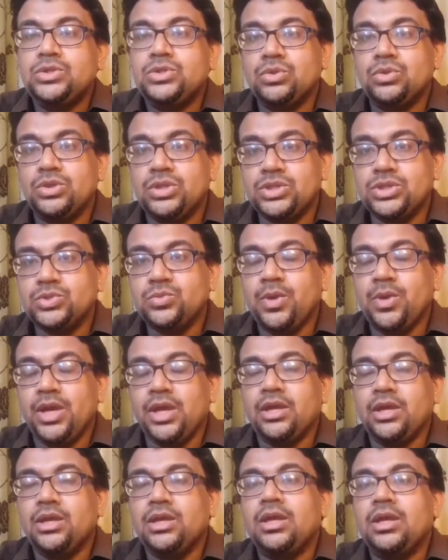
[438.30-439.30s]
So this
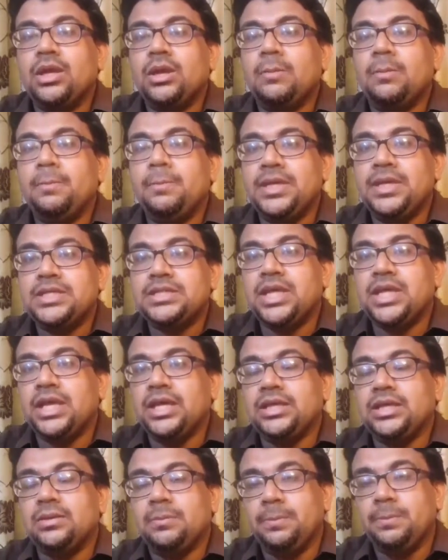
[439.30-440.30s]
way,
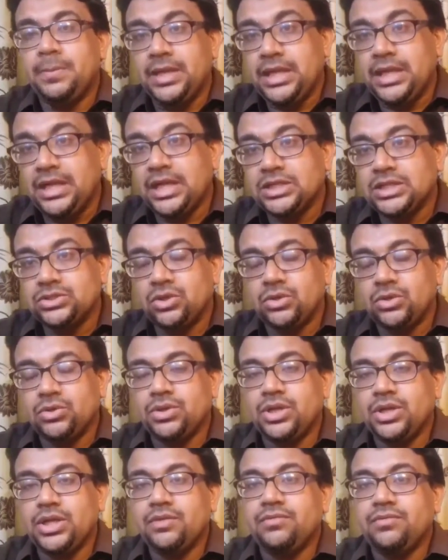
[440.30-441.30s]
B-class
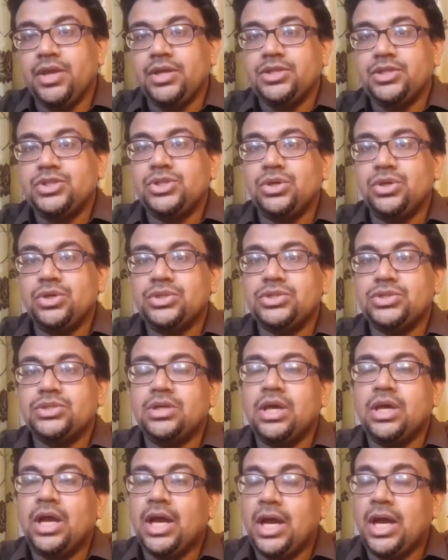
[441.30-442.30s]
autoclave ensures
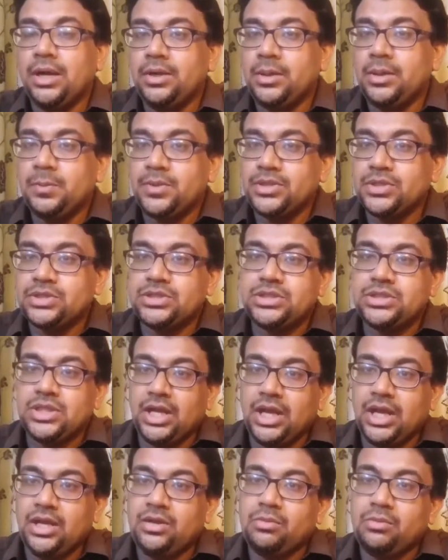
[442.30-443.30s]
100%
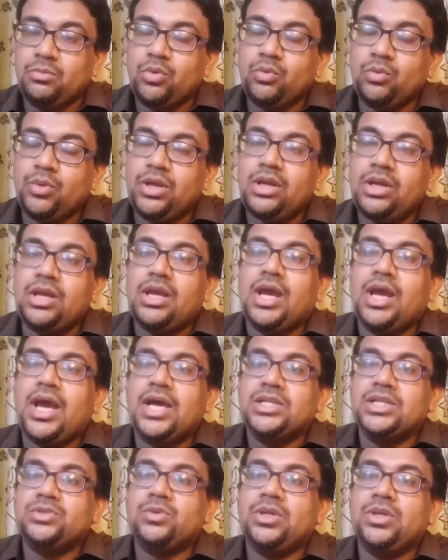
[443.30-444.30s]
air removal
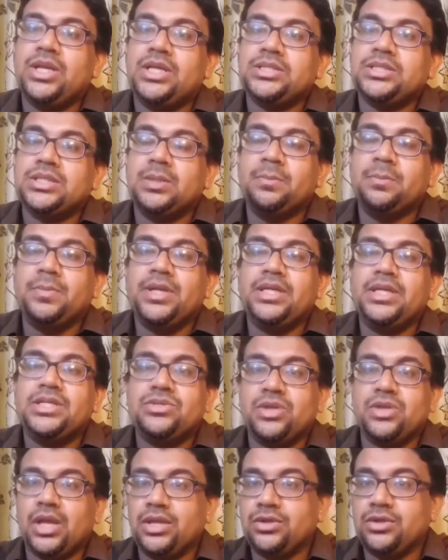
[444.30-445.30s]
as well as complete
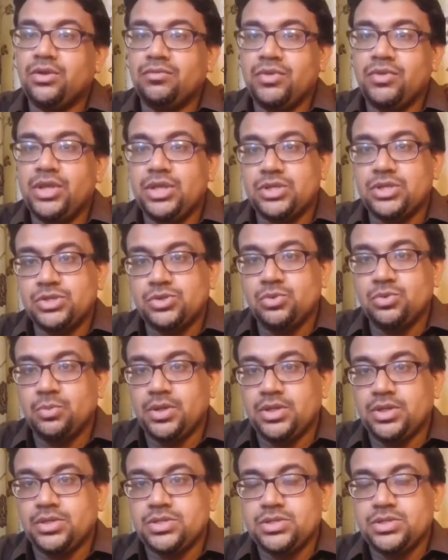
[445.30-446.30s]
drying of the
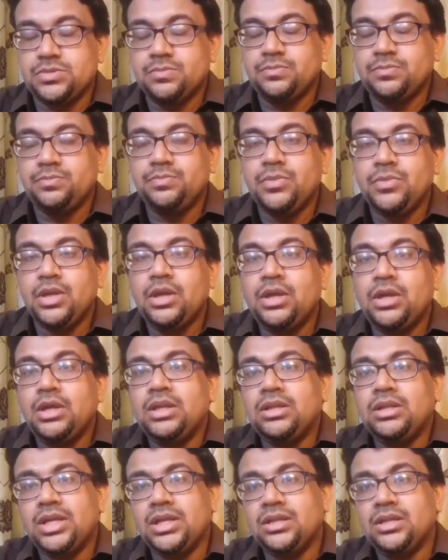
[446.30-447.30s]
instruments.
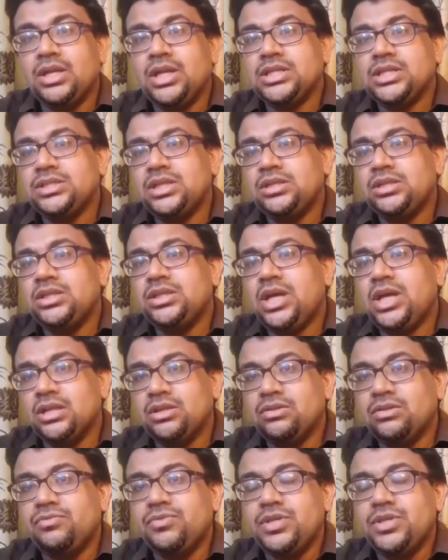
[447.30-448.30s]
Then there are certain
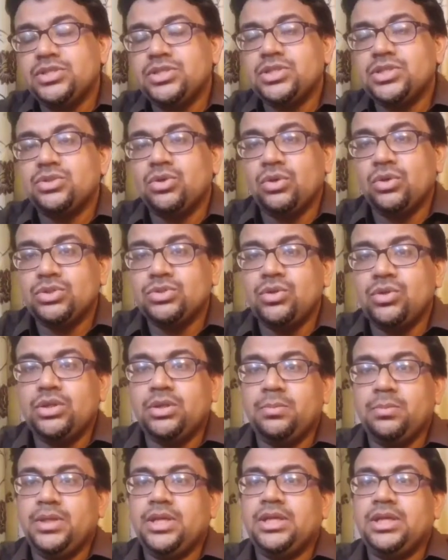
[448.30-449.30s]
other features also in
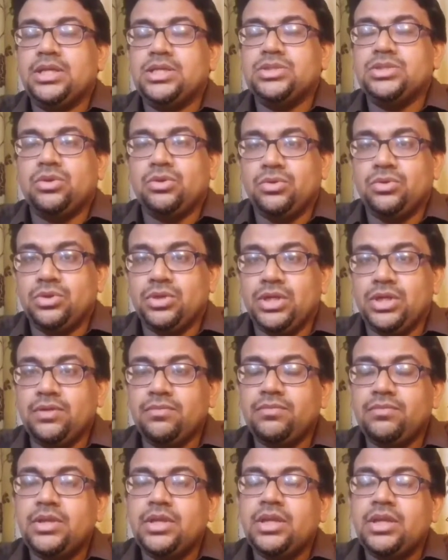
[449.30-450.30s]
the B-class
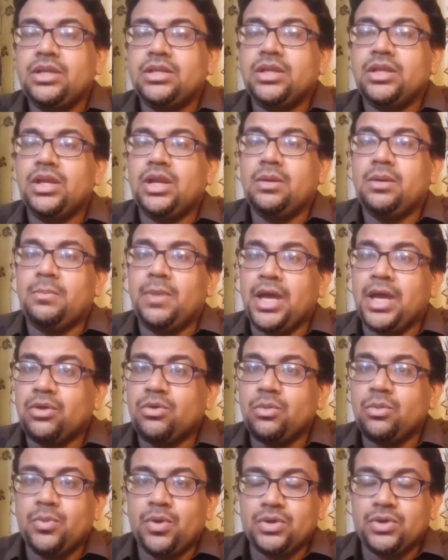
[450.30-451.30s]
autoclave there are
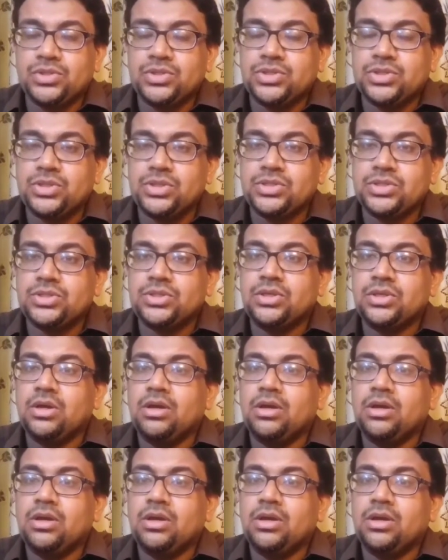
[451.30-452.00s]
microprocessors